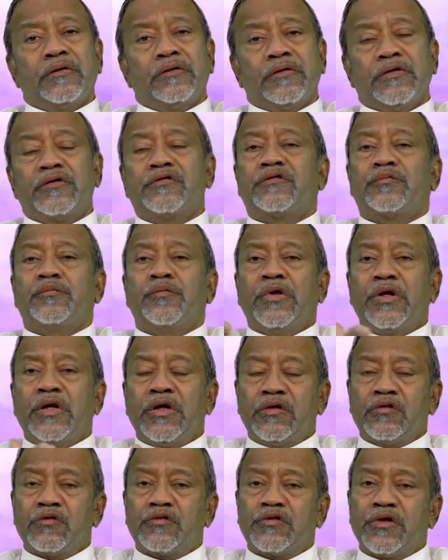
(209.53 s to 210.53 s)
This
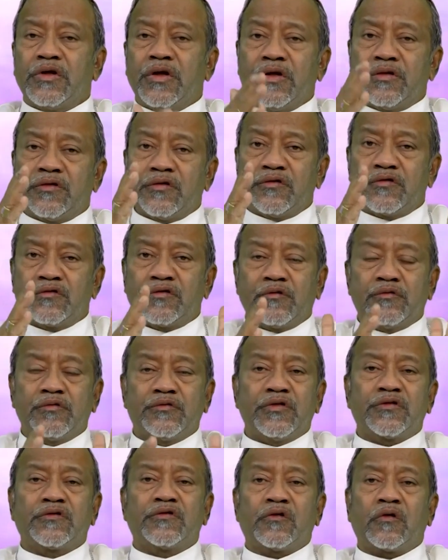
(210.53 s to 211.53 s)
meaning to say it is a
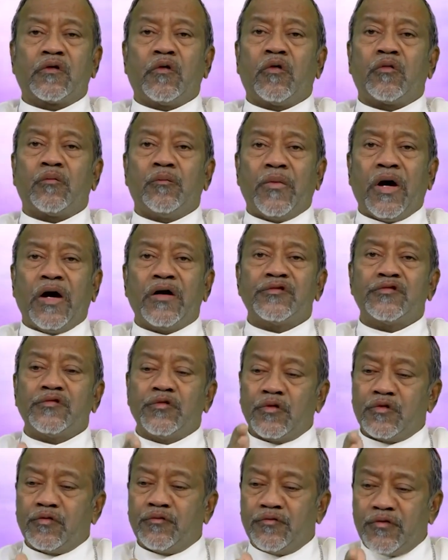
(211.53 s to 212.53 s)
6 o'clock Mass,
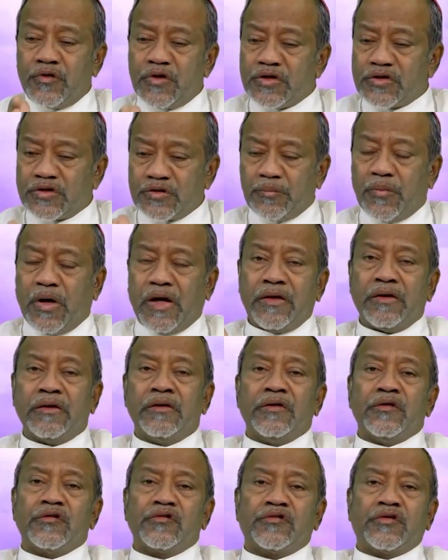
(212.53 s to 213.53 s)
you have to finish by
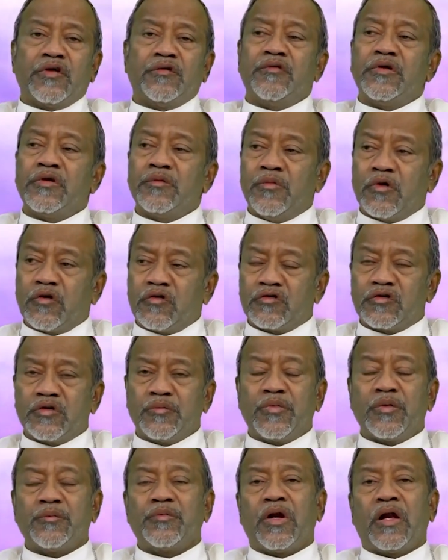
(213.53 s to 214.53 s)
7 because the
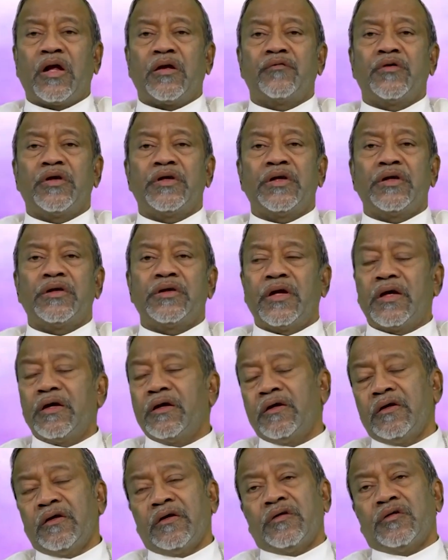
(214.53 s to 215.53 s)
people are waiting there.
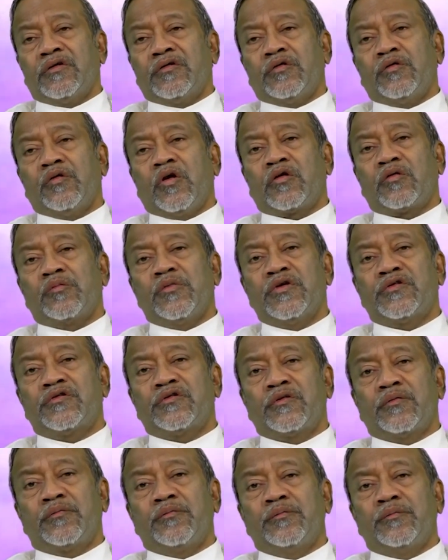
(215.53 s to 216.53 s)
You have to
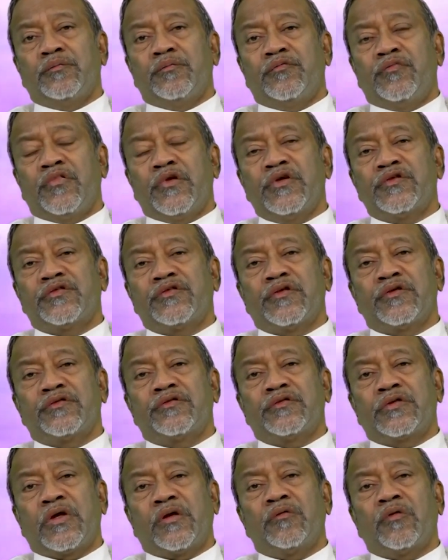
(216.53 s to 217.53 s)
finish the
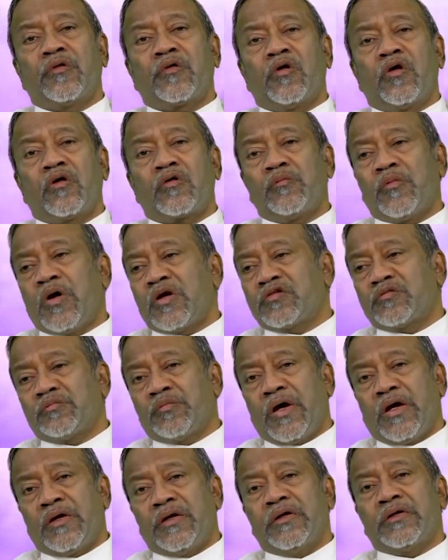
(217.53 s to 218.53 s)
7 o'clock Mass
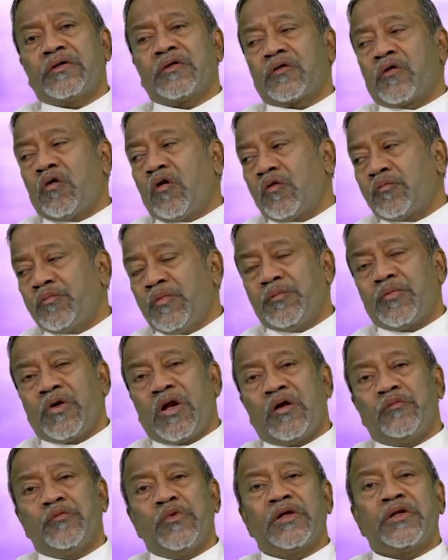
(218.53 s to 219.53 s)
by 8 o'clock, people
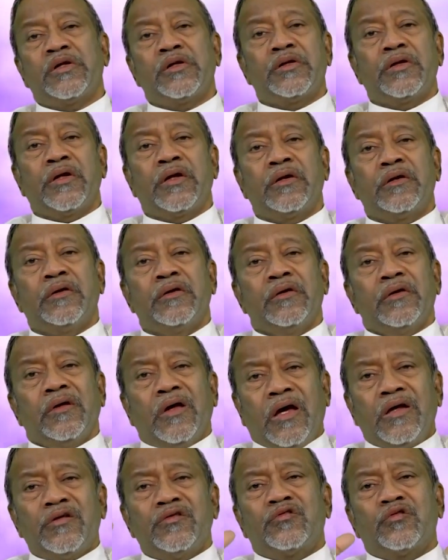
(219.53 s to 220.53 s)
are waiting there.
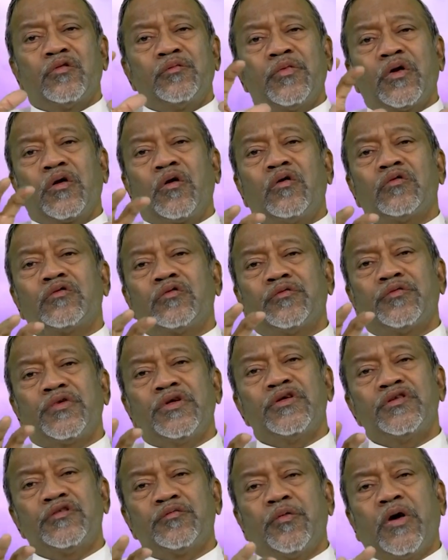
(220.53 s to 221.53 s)
And so because of
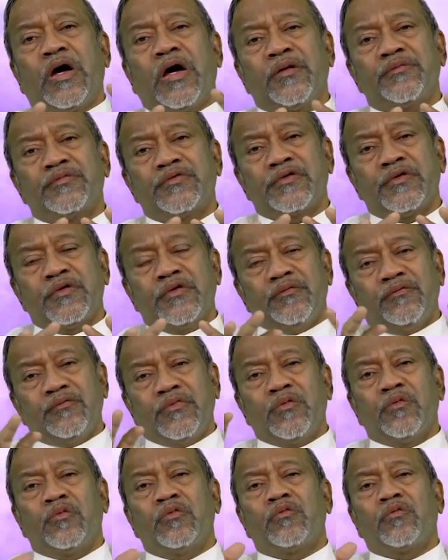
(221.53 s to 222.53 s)
these, perhaps
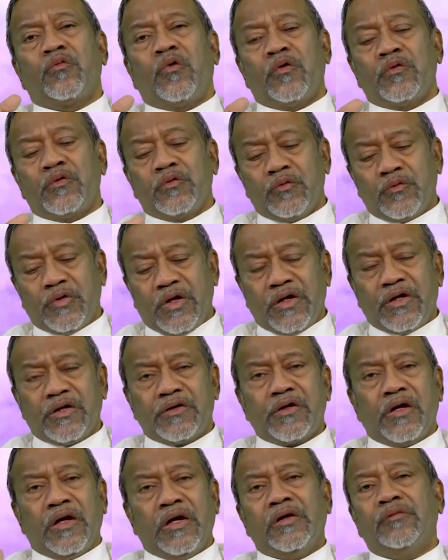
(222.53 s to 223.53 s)
we don't want to take
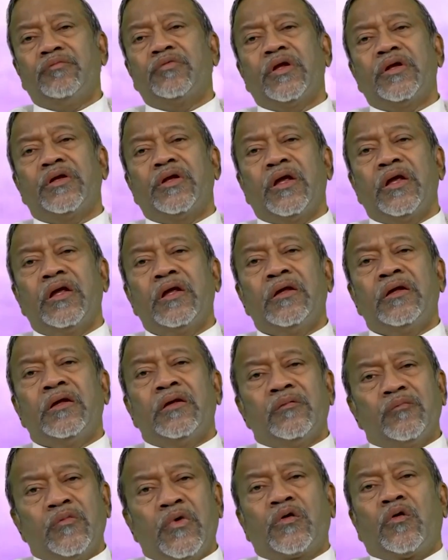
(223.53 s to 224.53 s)
it every day,
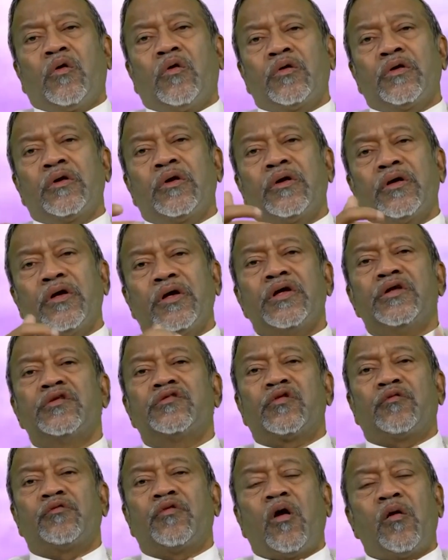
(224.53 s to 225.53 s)
but on
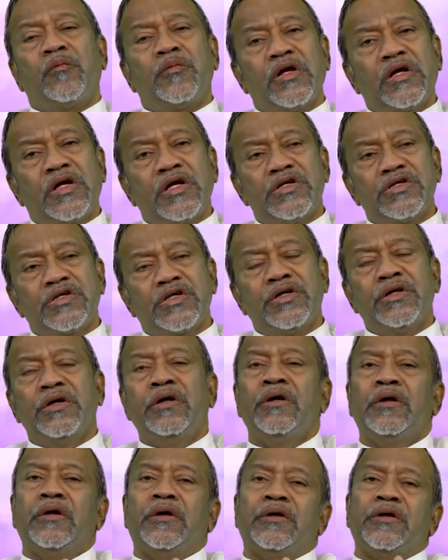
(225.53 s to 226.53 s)
days of obligation,
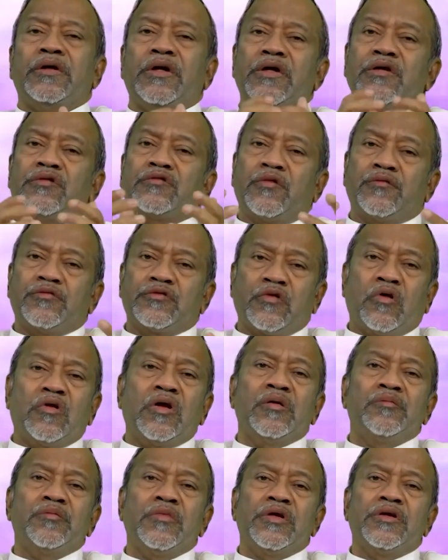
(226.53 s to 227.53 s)
days of
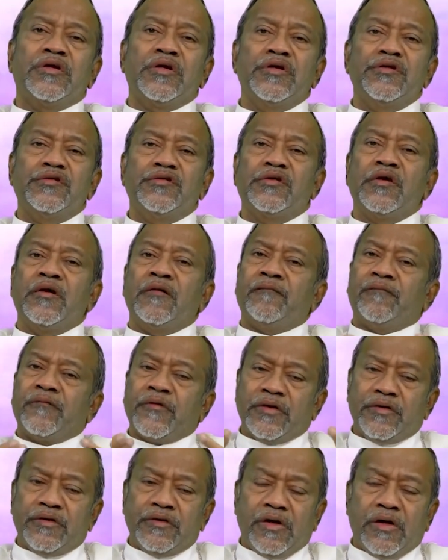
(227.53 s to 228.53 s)
solemnities,
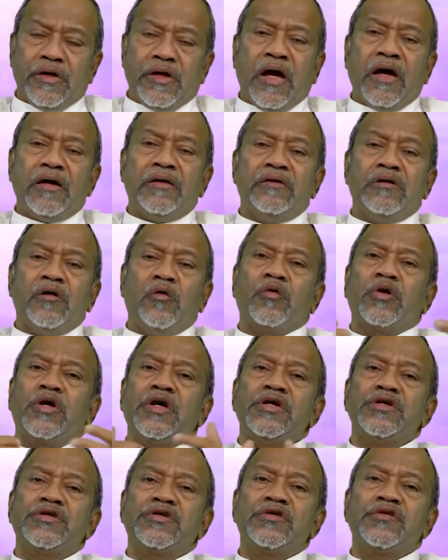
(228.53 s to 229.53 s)
and the
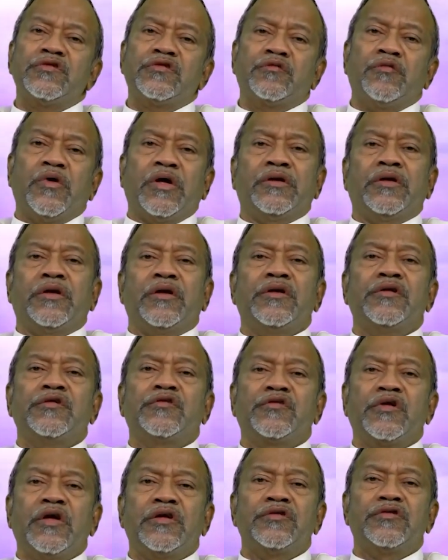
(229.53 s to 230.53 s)
occasions when the
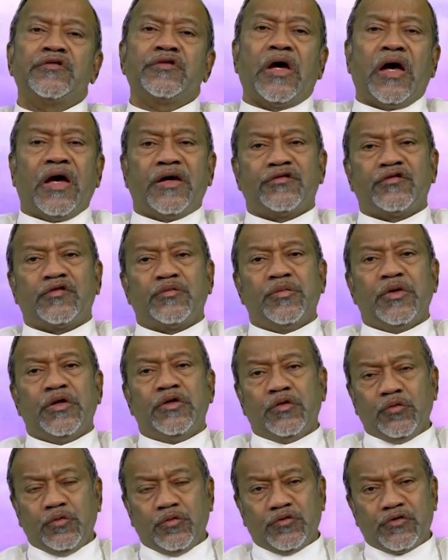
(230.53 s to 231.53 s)
incense has to be
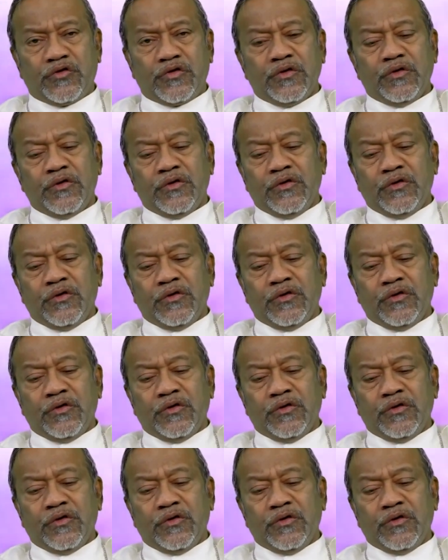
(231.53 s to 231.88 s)
used.